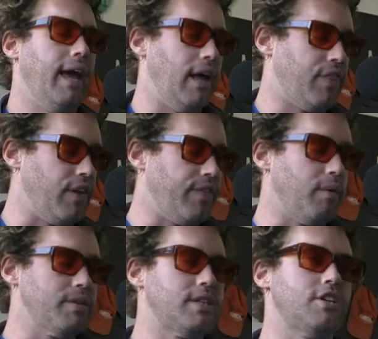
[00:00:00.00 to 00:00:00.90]
And I thought that
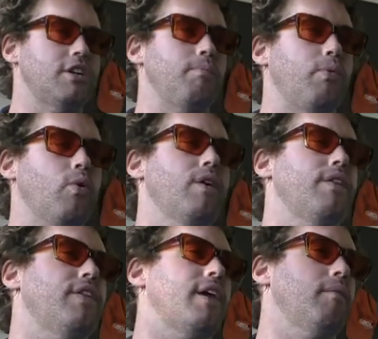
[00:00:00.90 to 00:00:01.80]
was such an
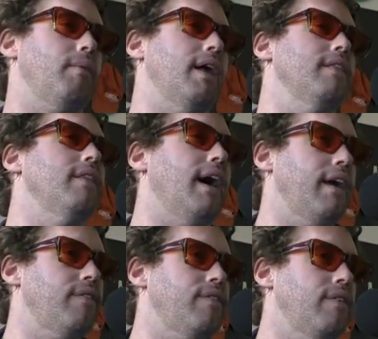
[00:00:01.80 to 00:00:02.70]
important thing in my
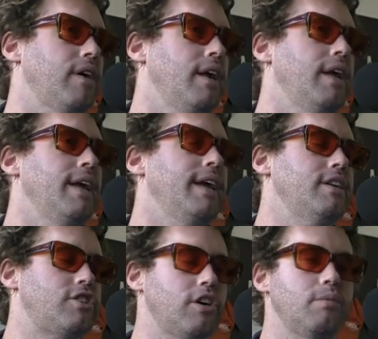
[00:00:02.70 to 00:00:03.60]
life
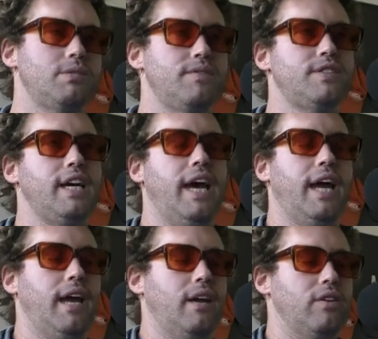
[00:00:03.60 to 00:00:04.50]
in terms of
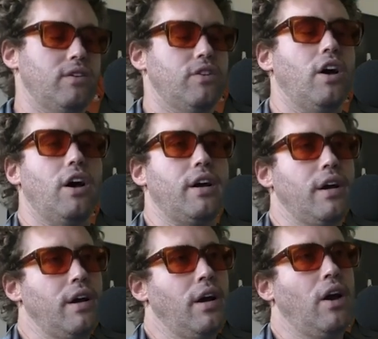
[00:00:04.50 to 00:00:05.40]
saying, look,
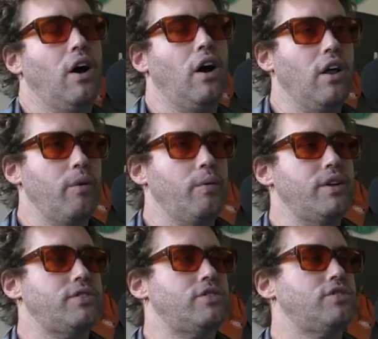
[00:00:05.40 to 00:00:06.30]
Hollywood
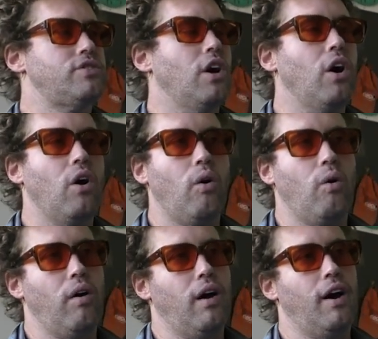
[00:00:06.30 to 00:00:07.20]
is
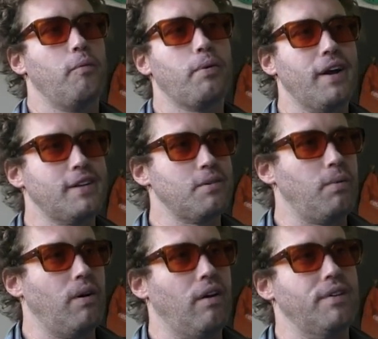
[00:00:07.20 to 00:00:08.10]
so
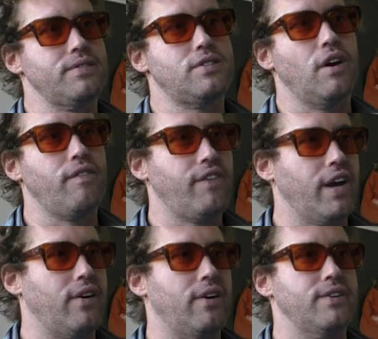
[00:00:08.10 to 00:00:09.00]
unpredictable, so
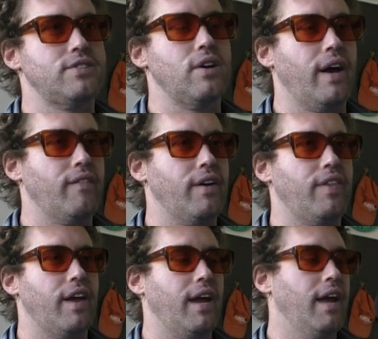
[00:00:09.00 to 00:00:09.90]
fickle, so
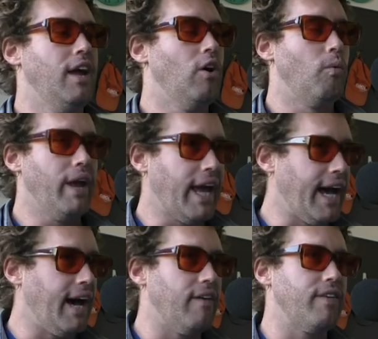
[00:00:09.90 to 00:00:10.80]
everything. We
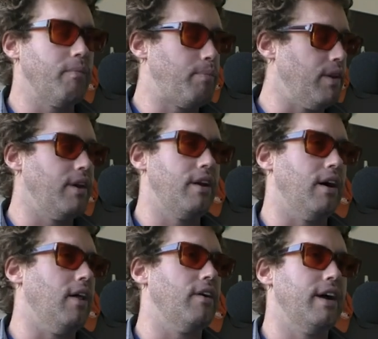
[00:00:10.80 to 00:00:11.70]
have $1 billion
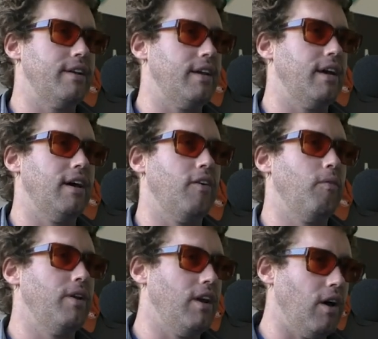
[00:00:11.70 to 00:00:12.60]
idea.
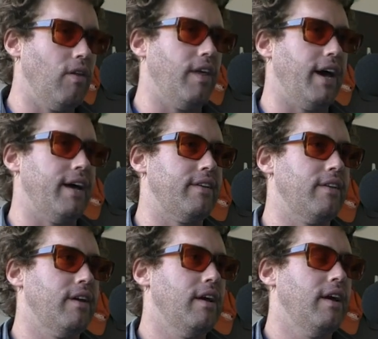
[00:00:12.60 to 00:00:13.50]
We know that.